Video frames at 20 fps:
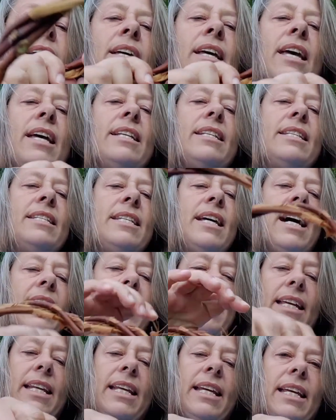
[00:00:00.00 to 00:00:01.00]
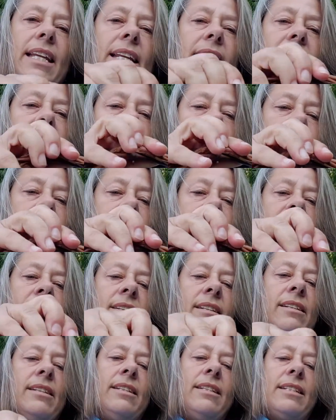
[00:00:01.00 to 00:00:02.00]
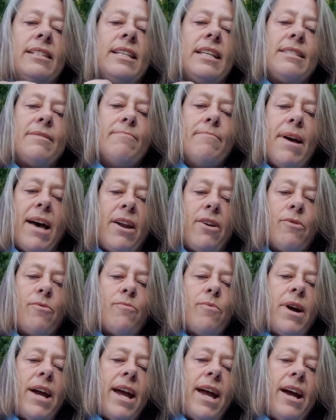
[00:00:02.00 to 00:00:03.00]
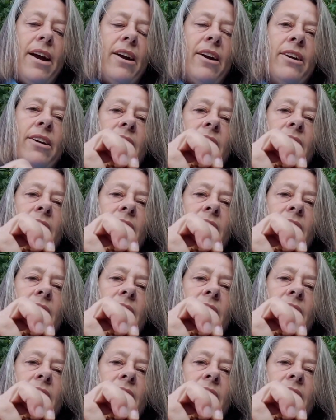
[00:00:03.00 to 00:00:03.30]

and tuck it in. Doesn't matter where,